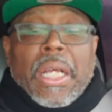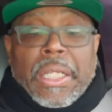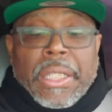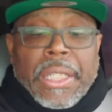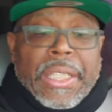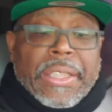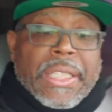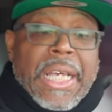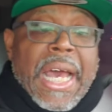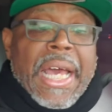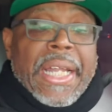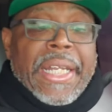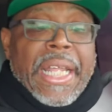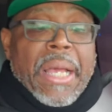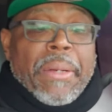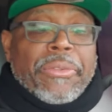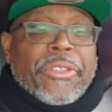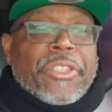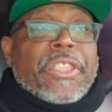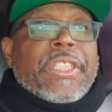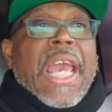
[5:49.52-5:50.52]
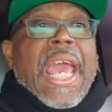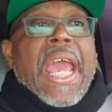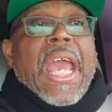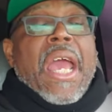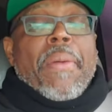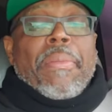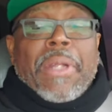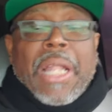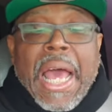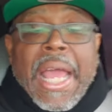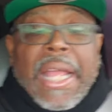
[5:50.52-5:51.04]
These goddamn
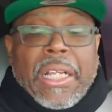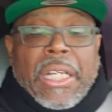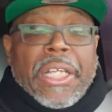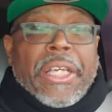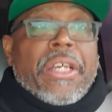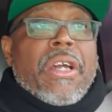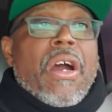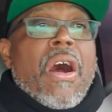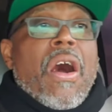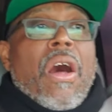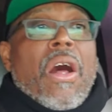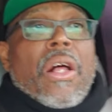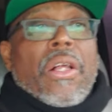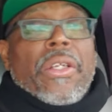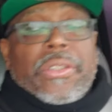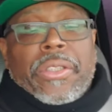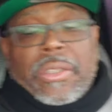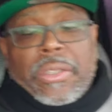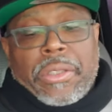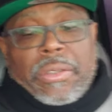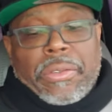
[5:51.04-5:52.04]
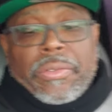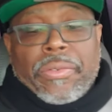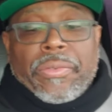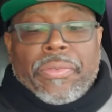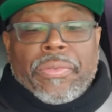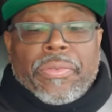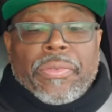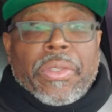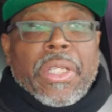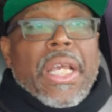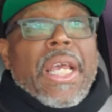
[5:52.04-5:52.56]
scam likely calls.
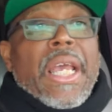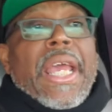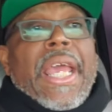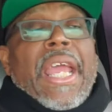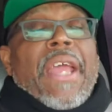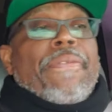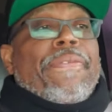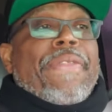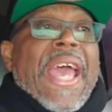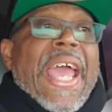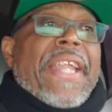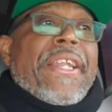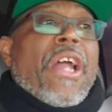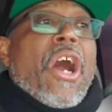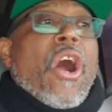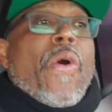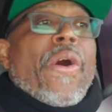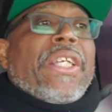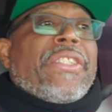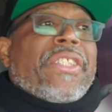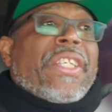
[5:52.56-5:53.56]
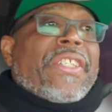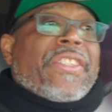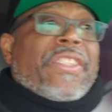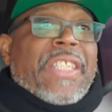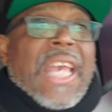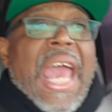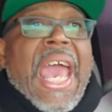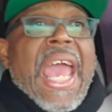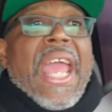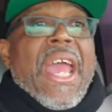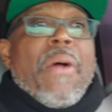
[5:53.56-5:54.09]
If they know it's a
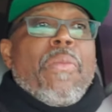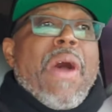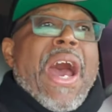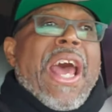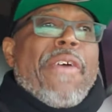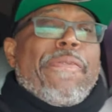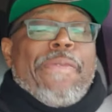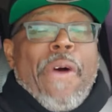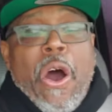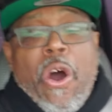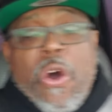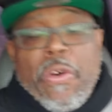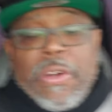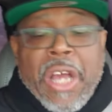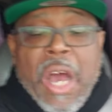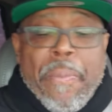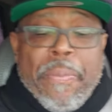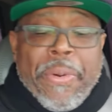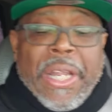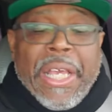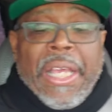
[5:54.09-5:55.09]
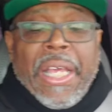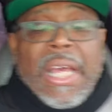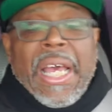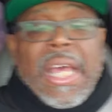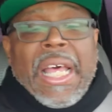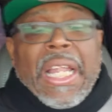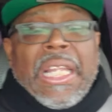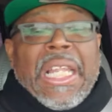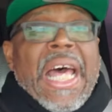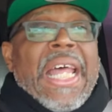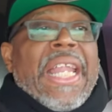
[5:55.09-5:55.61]
scam, why the phone company
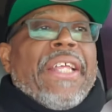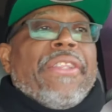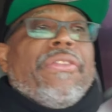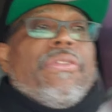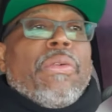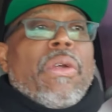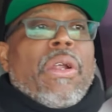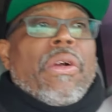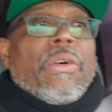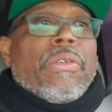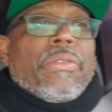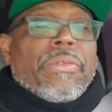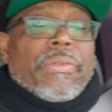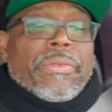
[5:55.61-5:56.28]
let it through?